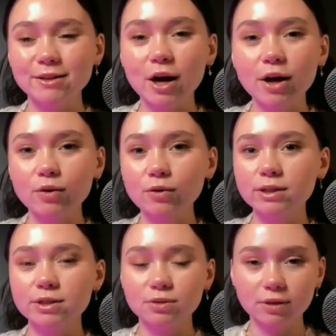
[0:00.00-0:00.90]
Not
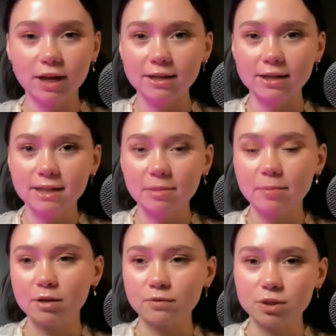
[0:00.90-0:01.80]
only do clients get
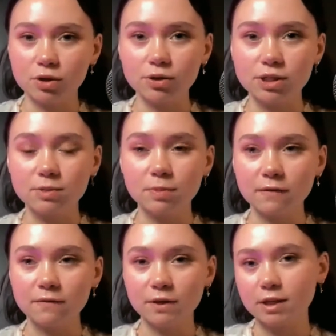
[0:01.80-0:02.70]
better results, but
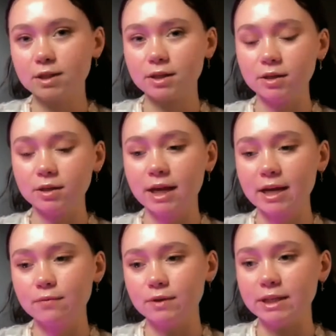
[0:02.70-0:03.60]
I feel like the
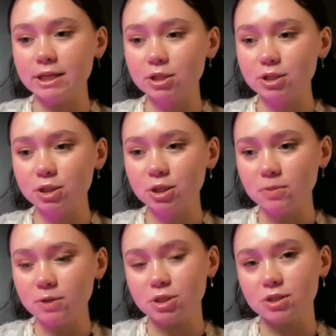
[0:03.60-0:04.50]
client
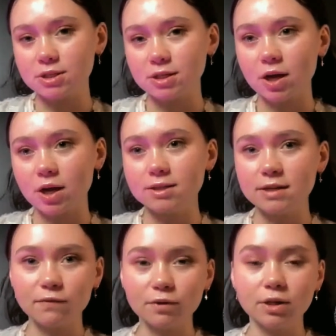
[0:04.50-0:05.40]
relationship is just a lot
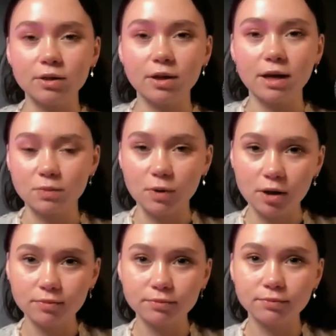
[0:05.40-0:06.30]
different as
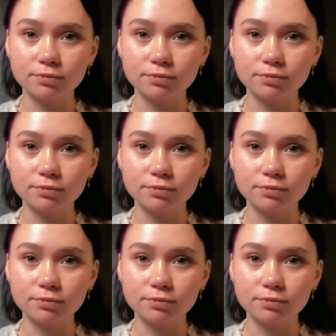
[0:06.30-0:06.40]
well.